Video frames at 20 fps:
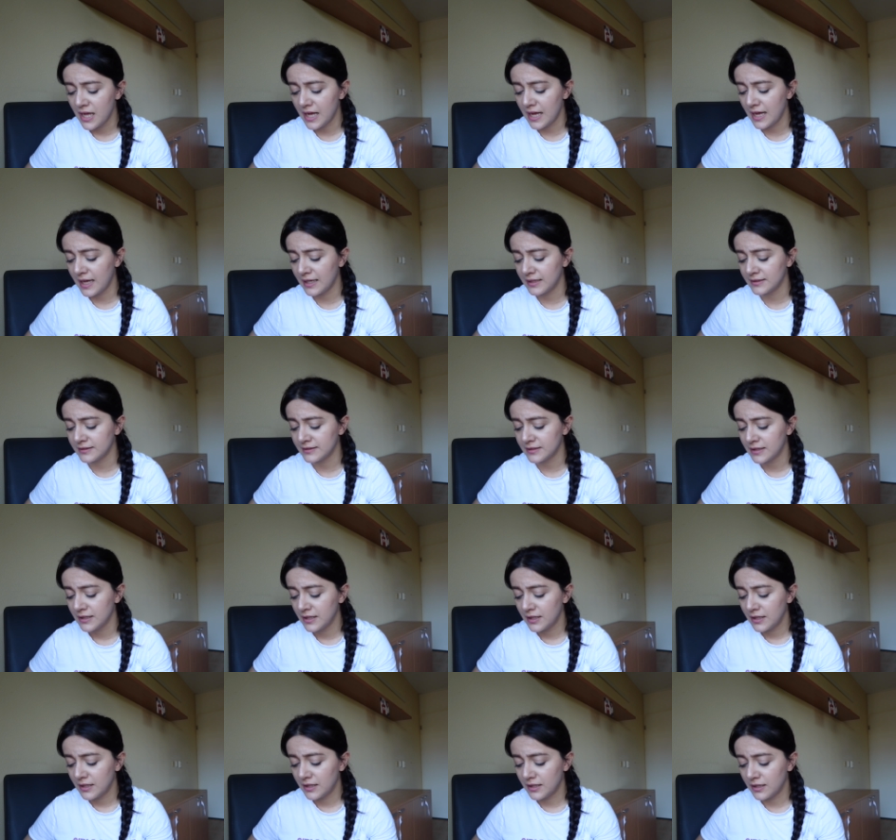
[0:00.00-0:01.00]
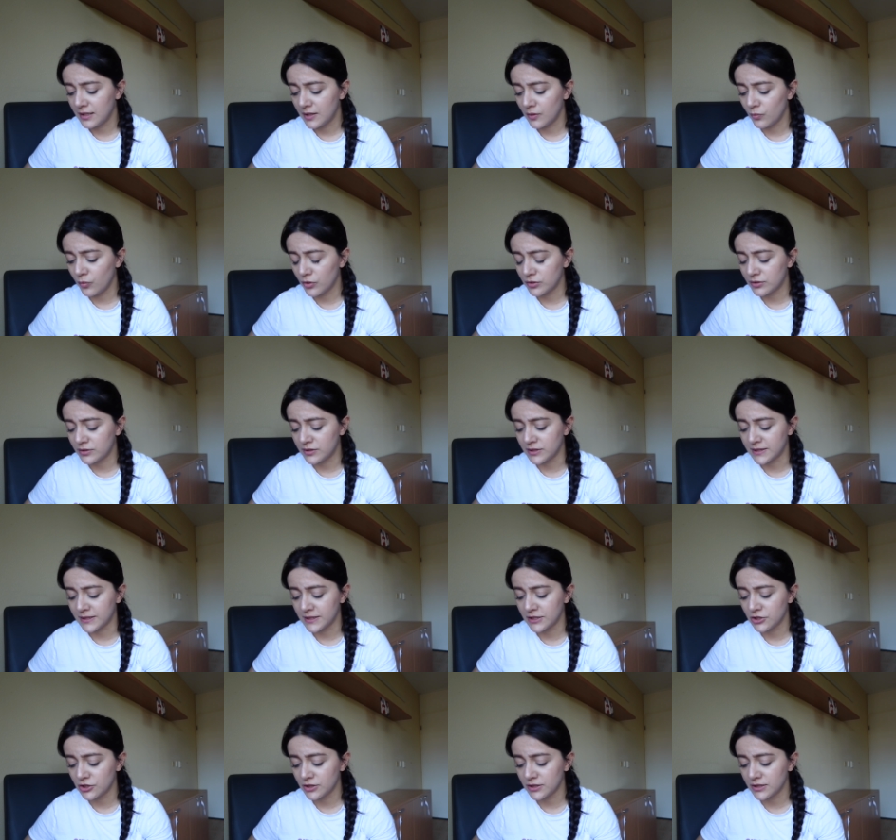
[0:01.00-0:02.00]
and uh, what
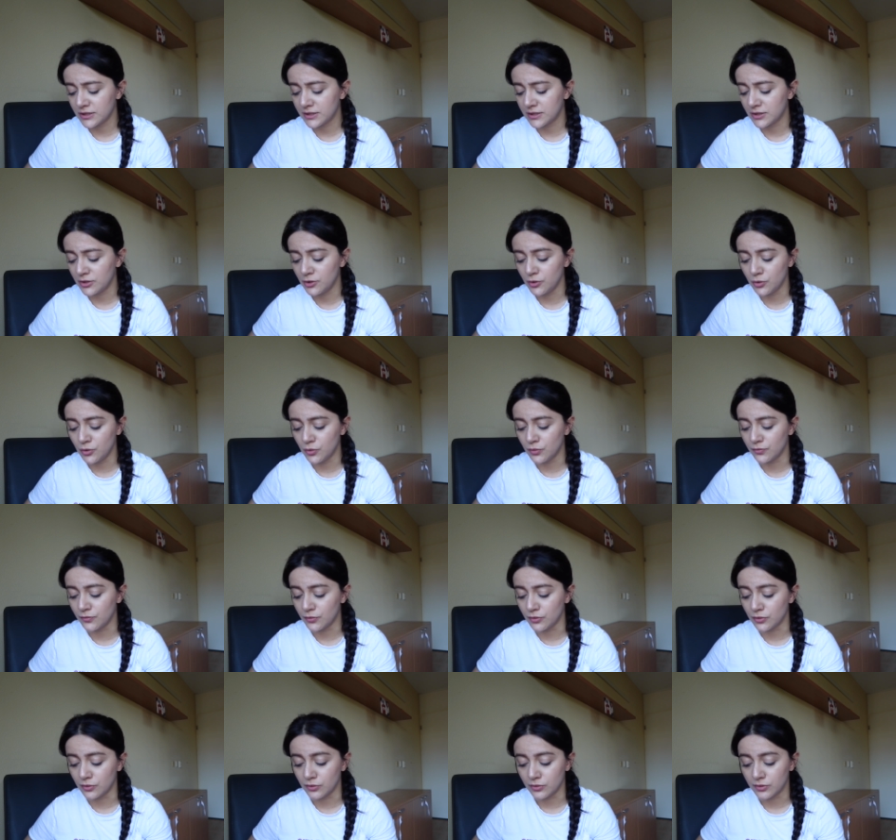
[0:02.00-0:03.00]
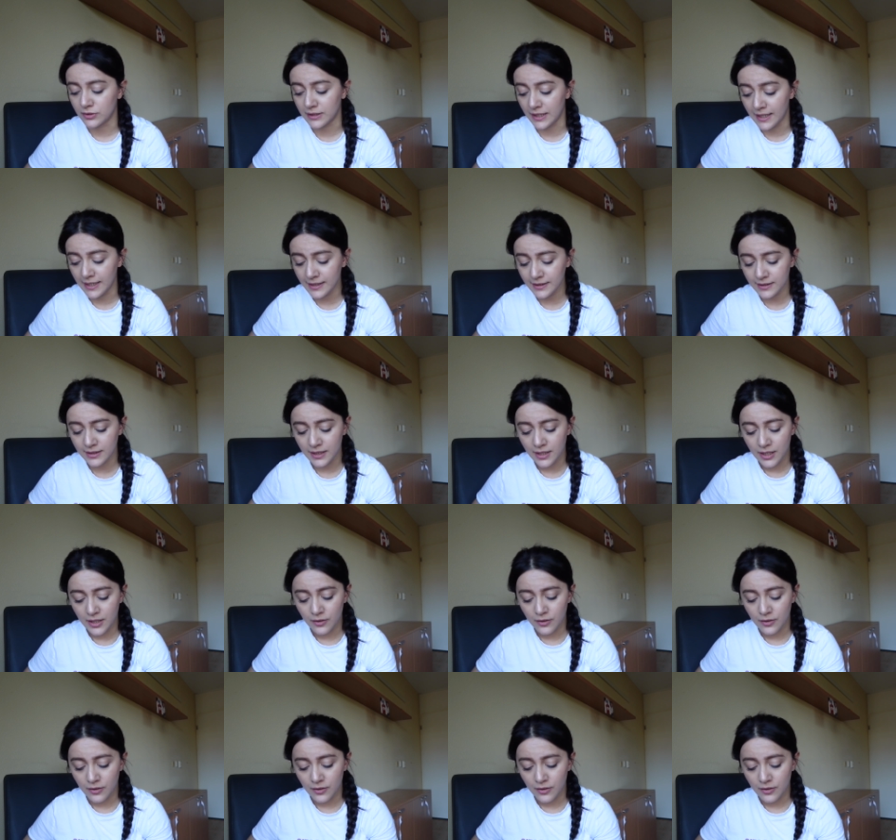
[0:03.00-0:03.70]
decisions you would take,